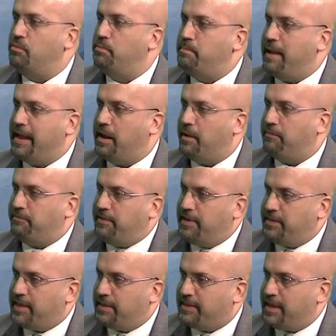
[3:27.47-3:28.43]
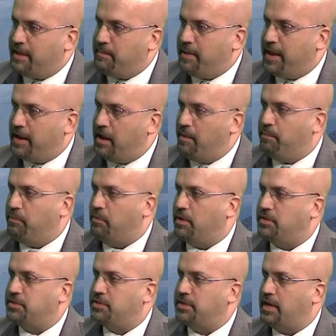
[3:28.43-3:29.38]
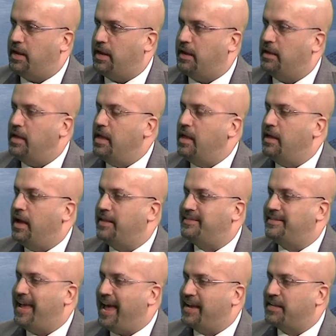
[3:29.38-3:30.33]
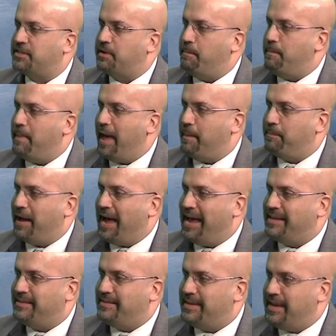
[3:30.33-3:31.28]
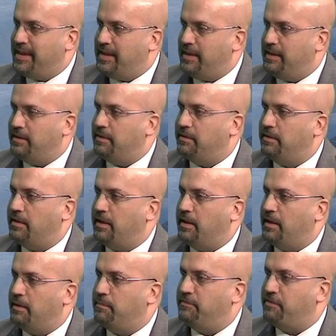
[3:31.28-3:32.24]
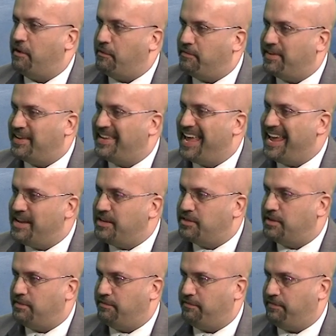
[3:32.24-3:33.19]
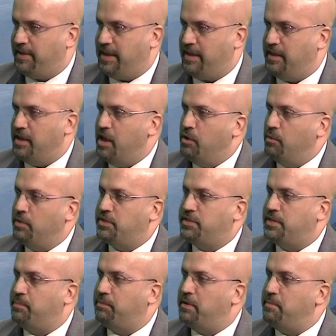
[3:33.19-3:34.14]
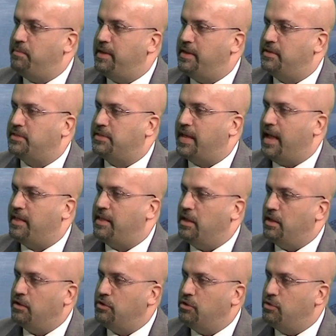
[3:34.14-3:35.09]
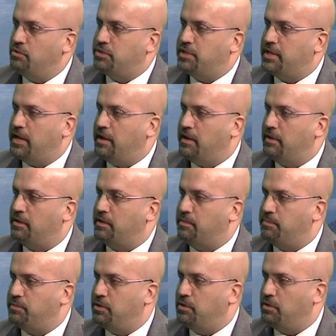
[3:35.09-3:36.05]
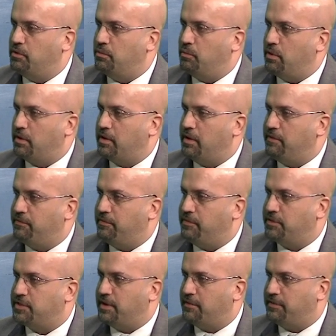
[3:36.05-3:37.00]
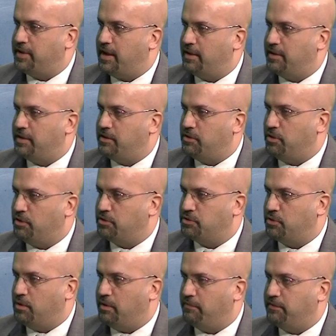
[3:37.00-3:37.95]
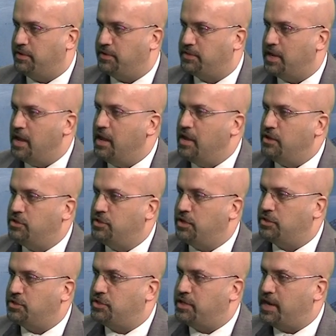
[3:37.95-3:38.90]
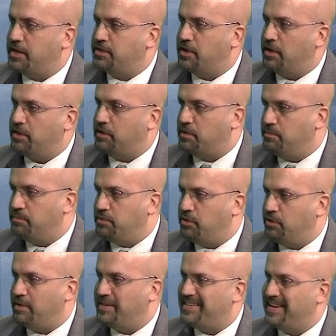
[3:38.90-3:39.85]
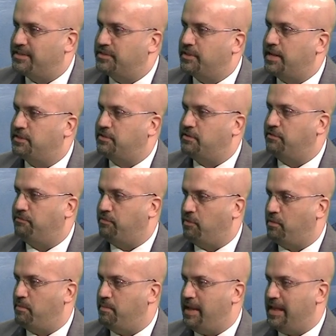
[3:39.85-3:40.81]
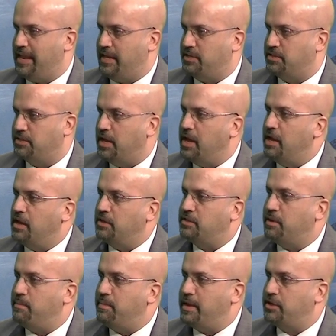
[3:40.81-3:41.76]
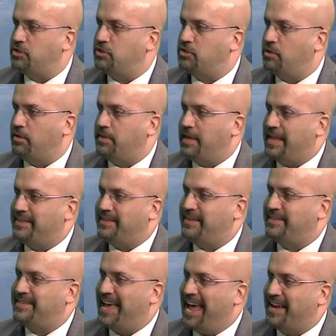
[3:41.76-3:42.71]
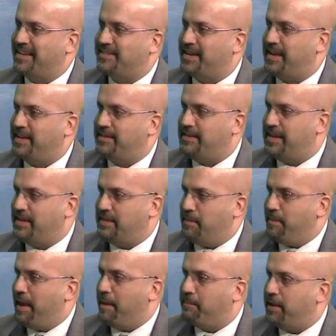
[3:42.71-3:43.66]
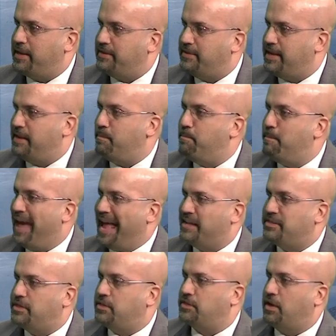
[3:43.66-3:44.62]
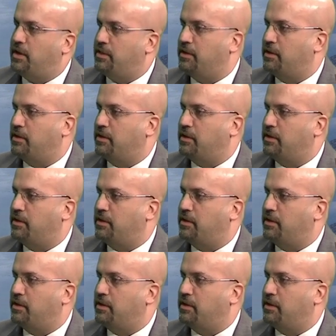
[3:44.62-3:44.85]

made-up fee that they made up was a tax map ID verification fee, which simply means that you sitting on the computer working for Suffolk County Clerk's office just checks on the computer. It takes less than 4 minutes to make sure that the tax ID, the map ID, matches on the